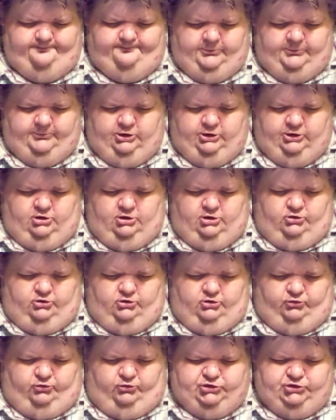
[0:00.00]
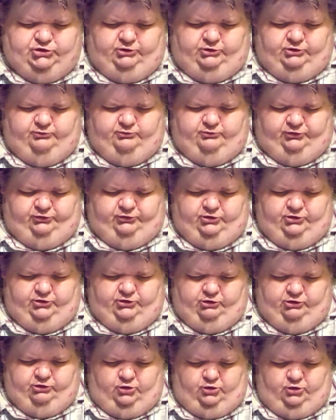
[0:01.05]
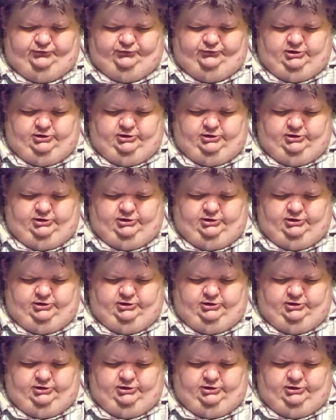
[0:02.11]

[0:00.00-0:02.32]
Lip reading: Kolchak had returned to Omsk on